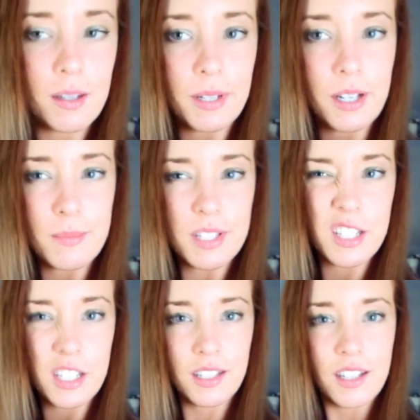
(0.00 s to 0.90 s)
Oh, my arm's
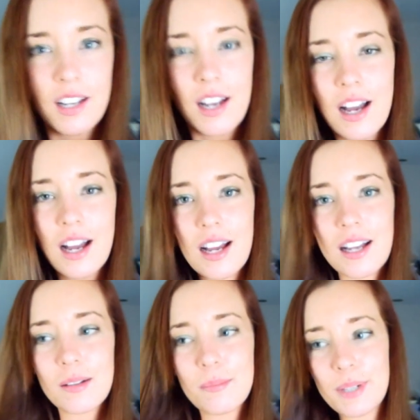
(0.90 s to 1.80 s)
itchy.
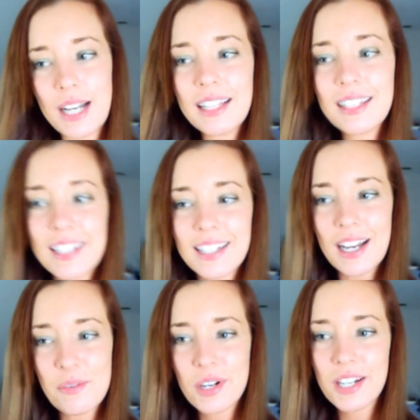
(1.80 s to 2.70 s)
Um, but I like it.
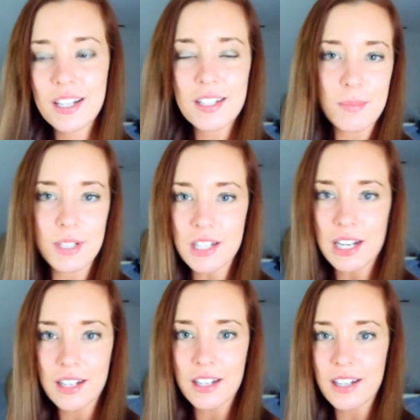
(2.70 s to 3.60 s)
I wanted it to be
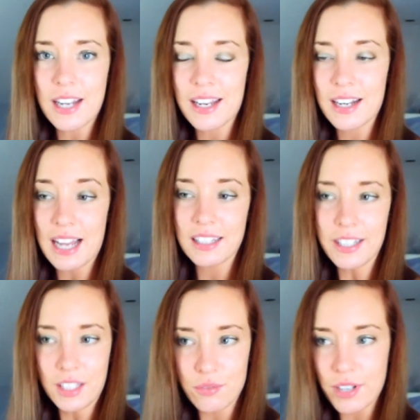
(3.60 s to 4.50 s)
darker, and I
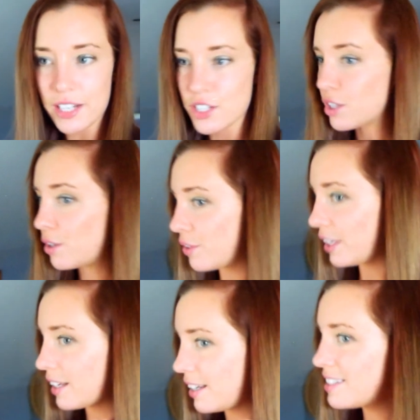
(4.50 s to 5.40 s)
like the reddish tone.
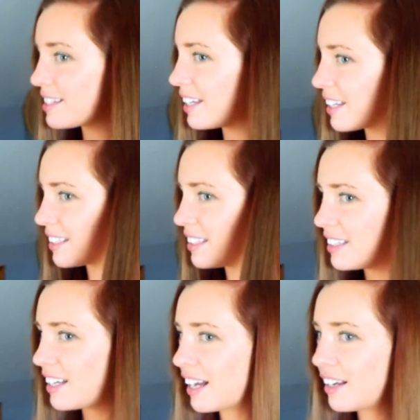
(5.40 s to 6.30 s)
Like, it's like,
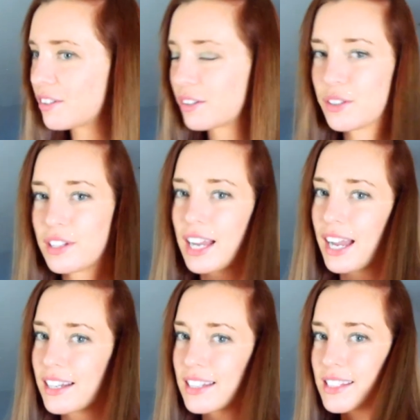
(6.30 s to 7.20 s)
I don't know, you can
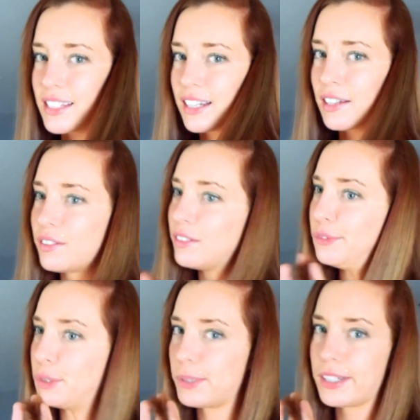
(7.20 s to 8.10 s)
kind of see it. I don't know
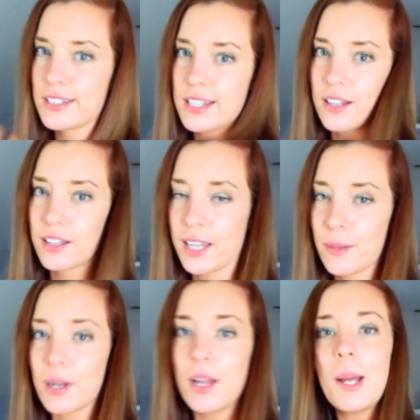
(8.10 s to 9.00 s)
if you'll be able to tell on
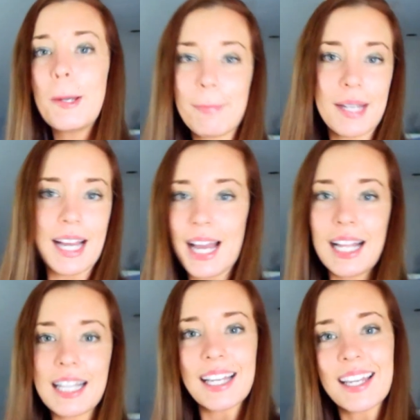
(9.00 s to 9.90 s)
camera, but
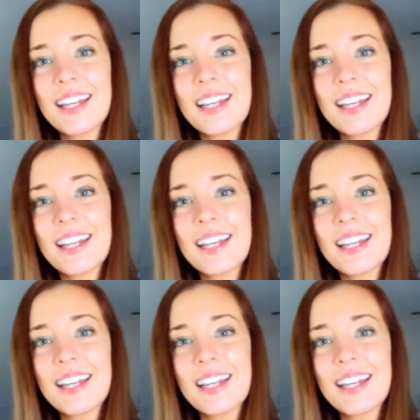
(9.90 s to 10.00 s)
I like